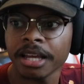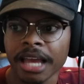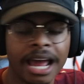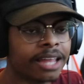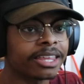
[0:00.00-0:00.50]

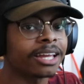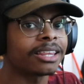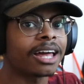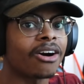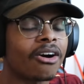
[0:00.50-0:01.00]
And I think a
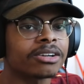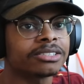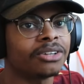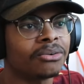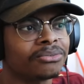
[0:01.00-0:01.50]
lot of artists
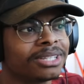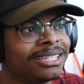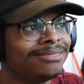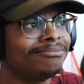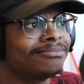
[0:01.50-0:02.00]
don't
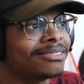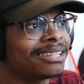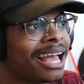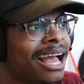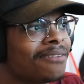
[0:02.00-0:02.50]
really
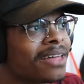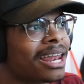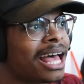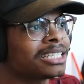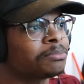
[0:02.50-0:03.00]
have that
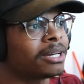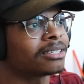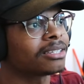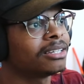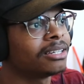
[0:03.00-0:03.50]
aspect.
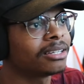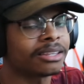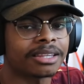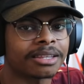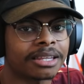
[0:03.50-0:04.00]

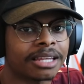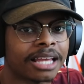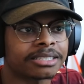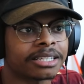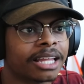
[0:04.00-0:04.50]

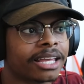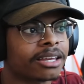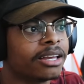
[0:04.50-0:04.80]
As in like,